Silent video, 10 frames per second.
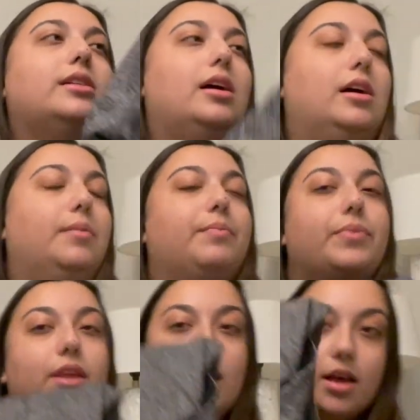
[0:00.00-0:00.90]
Um,
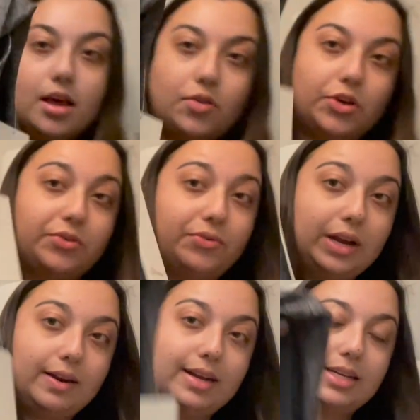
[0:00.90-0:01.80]
they're
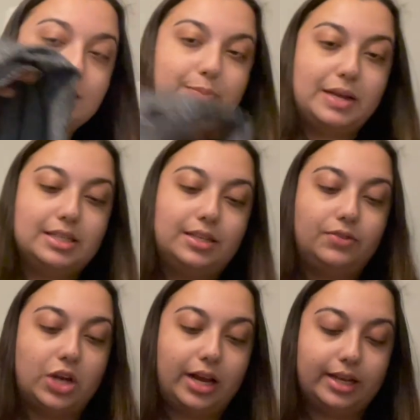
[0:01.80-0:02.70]
very expensive
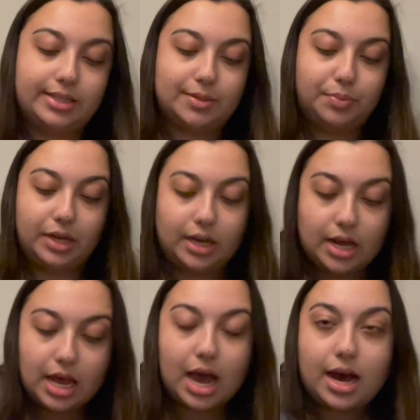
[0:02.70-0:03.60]
jackets, but
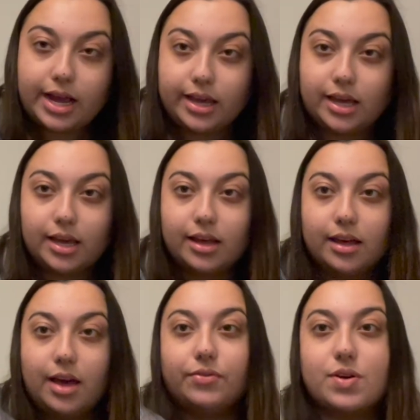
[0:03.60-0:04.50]
I
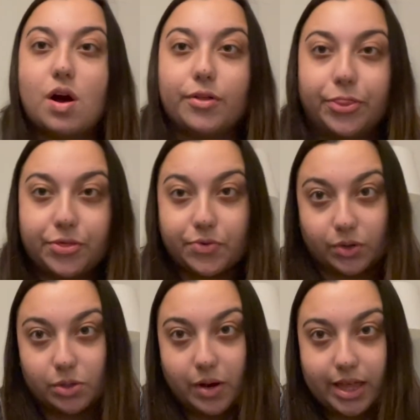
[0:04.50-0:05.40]
have gone
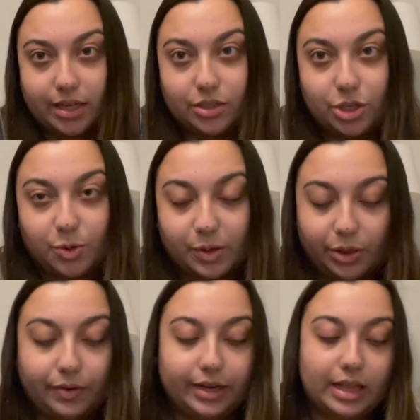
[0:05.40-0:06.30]
through, I think, two or
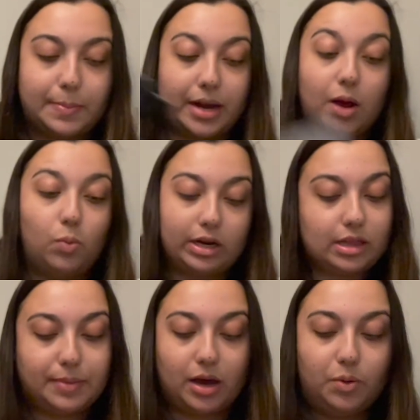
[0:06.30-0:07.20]
three of them, and I wear
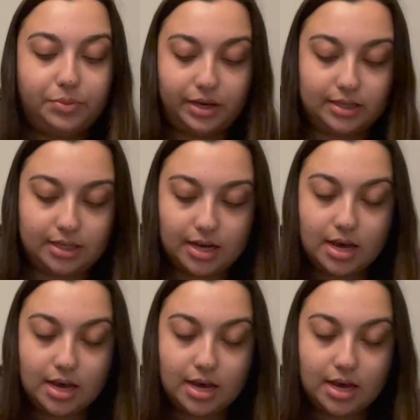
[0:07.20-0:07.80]
them out because